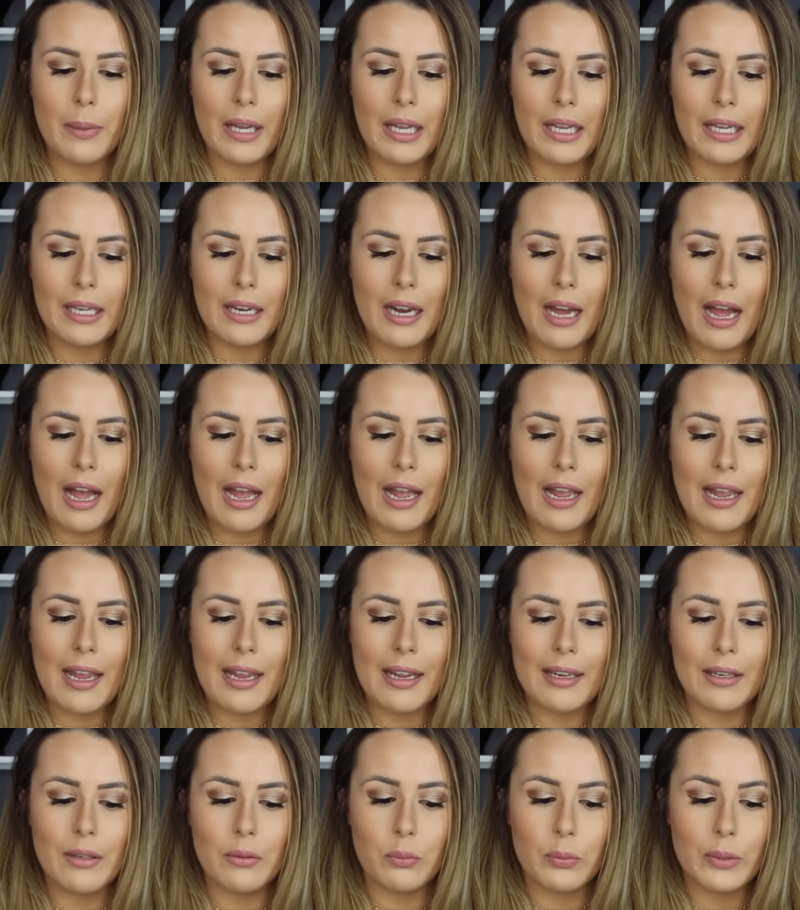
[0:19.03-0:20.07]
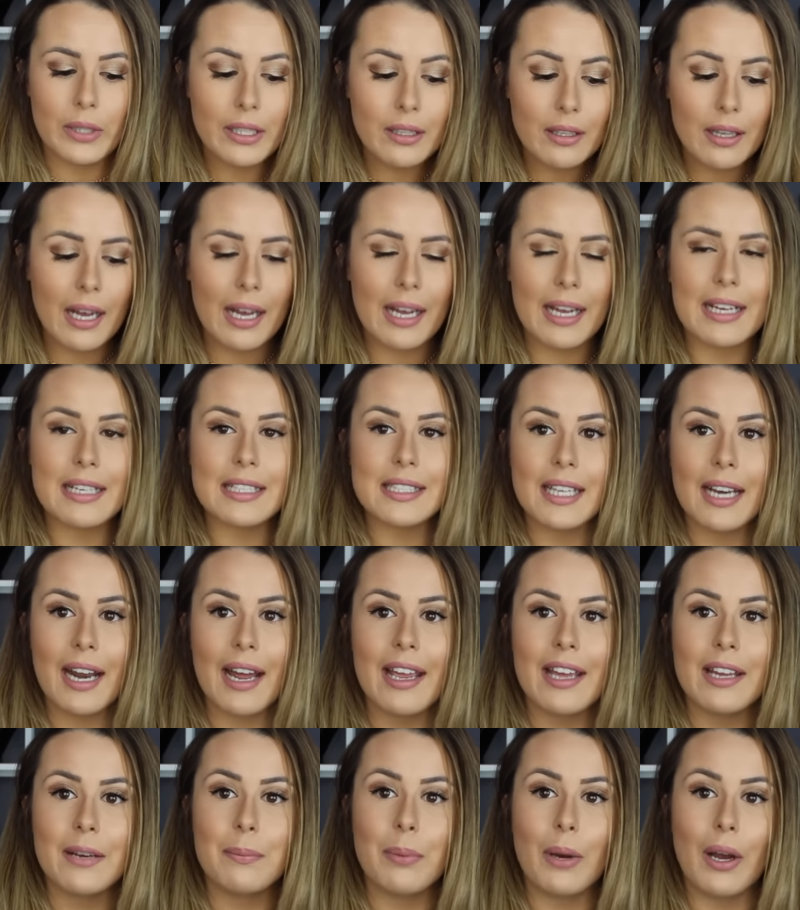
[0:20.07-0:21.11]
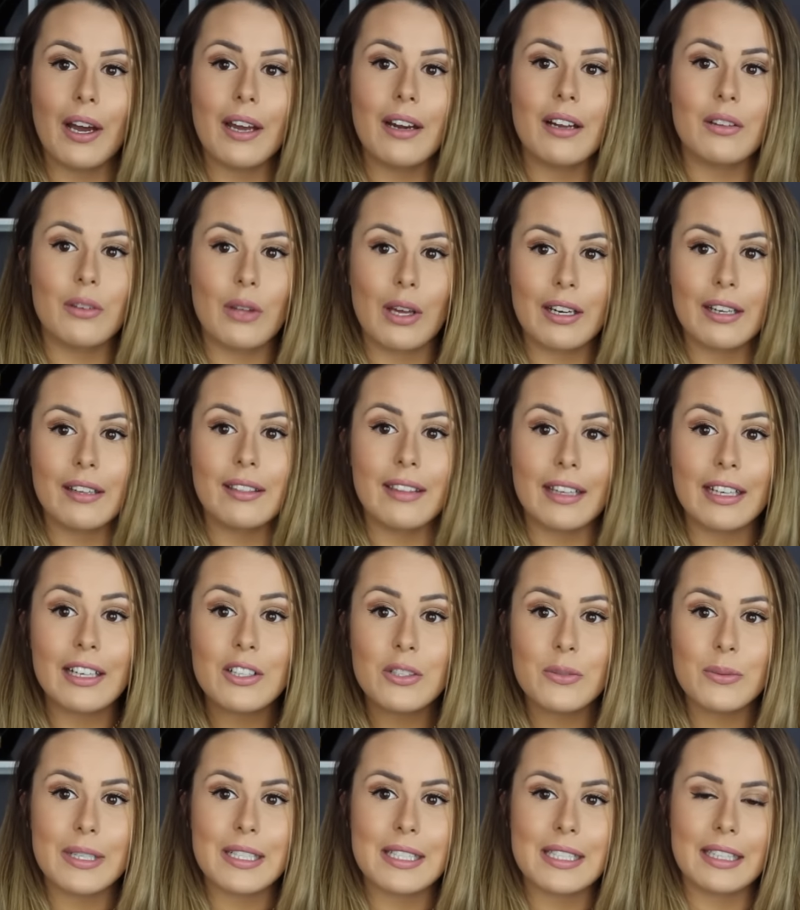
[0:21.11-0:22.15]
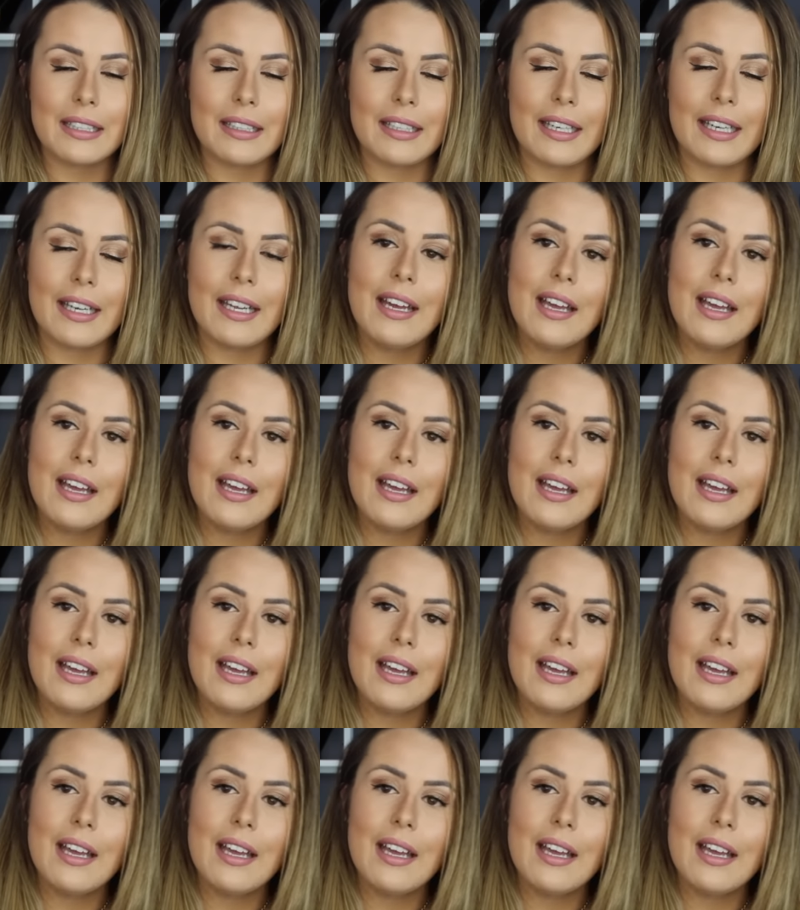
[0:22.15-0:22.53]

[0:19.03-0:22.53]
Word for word: but I realized that I had bought a lot of things recently